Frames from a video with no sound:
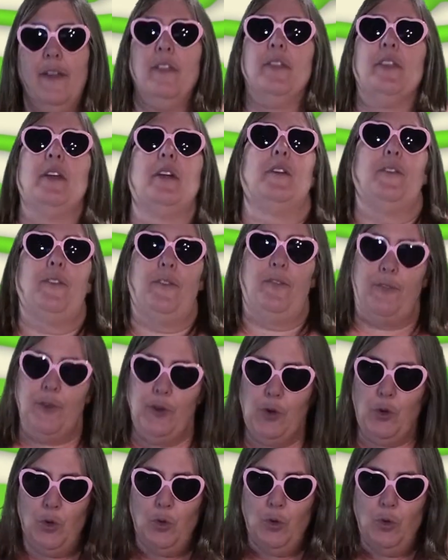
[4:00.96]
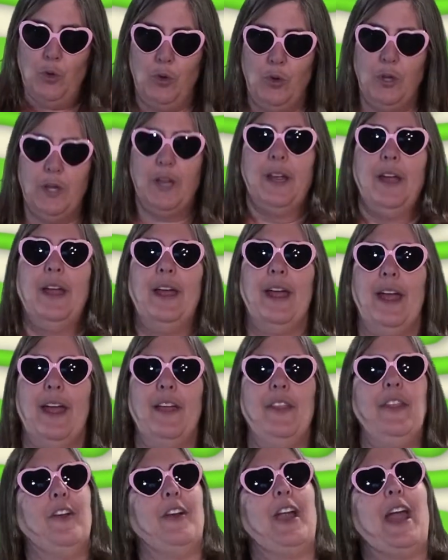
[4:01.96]
their food,
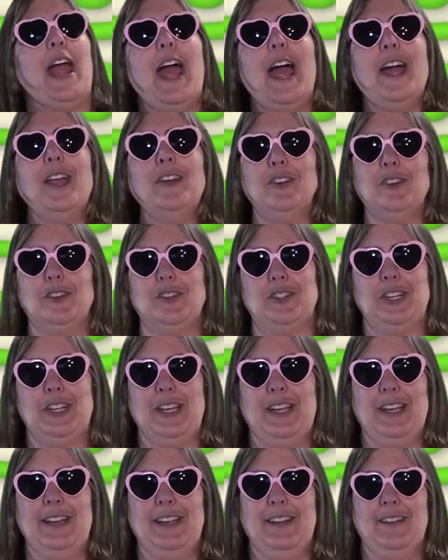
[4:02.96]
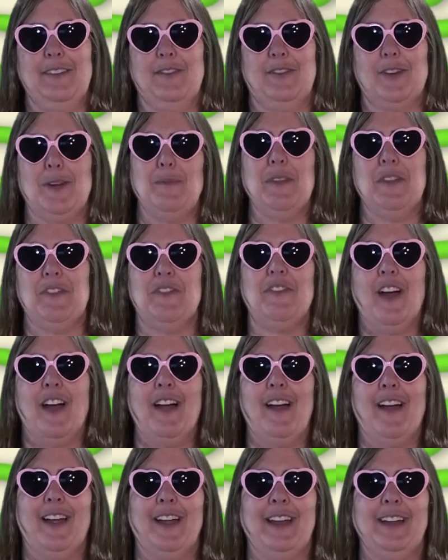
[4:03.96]
and their energy from the
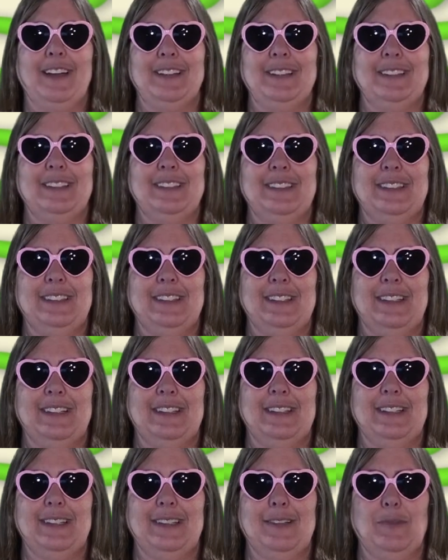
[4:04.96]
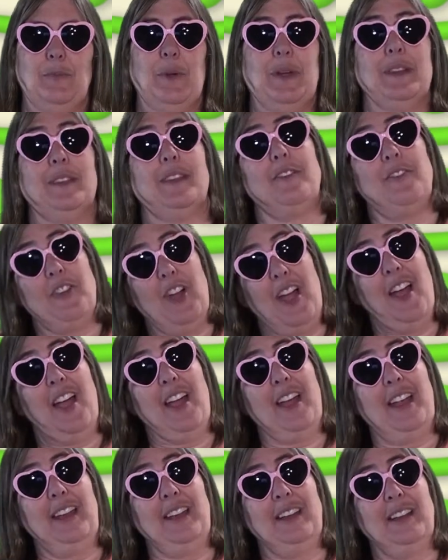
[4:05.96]
vine. But the
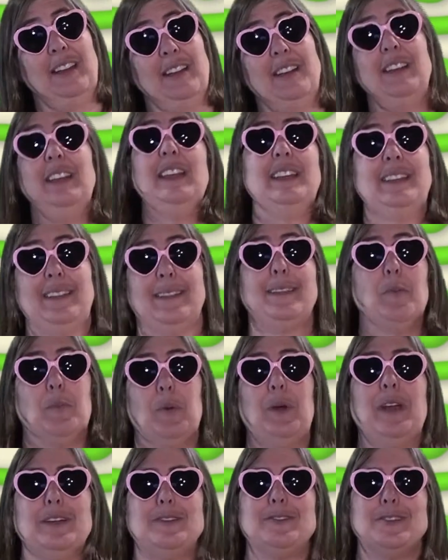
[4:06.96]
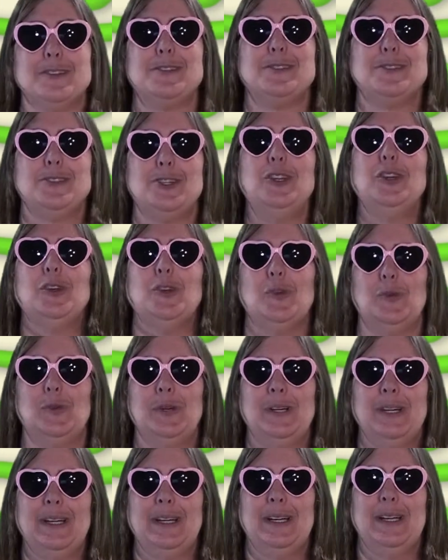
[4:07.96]
vine needs the branches
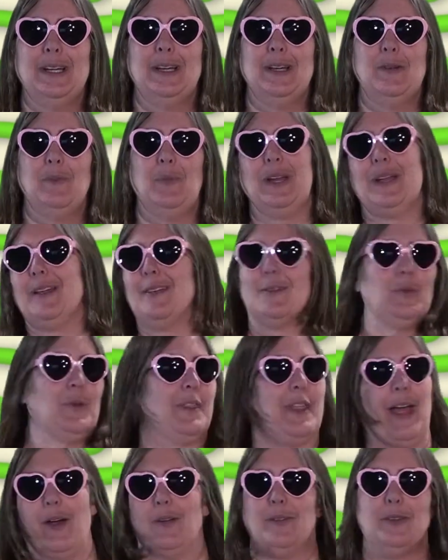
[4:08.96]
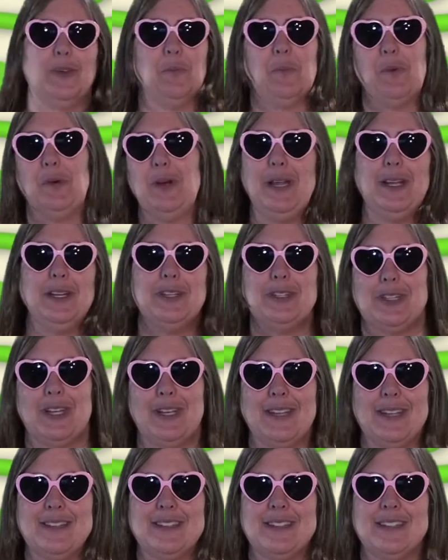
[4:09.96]
too, because without the
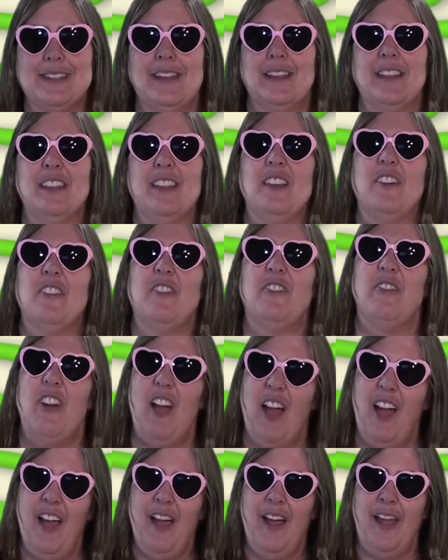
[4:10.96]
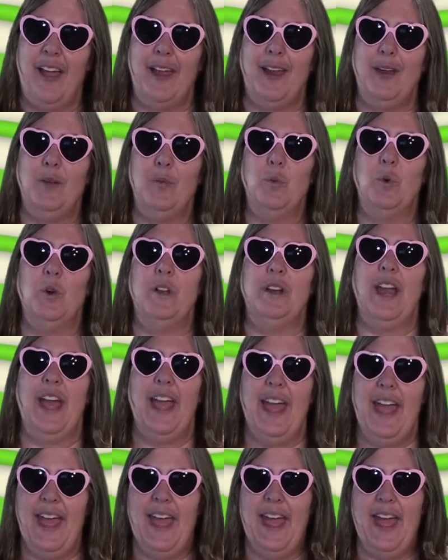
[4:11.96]
branches, the vine would
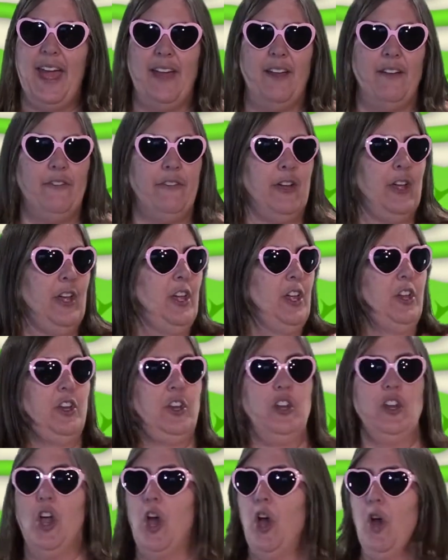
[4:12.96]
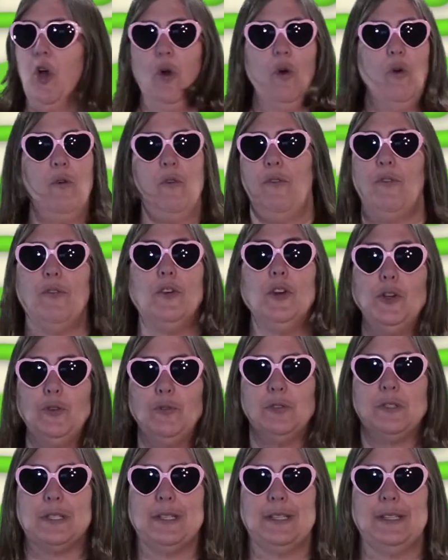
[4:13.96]
have no
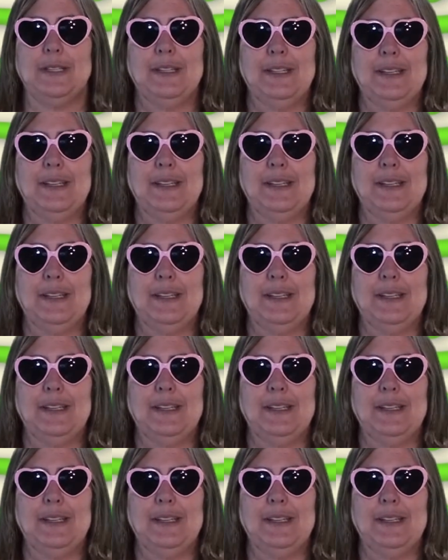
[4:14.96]
fruit.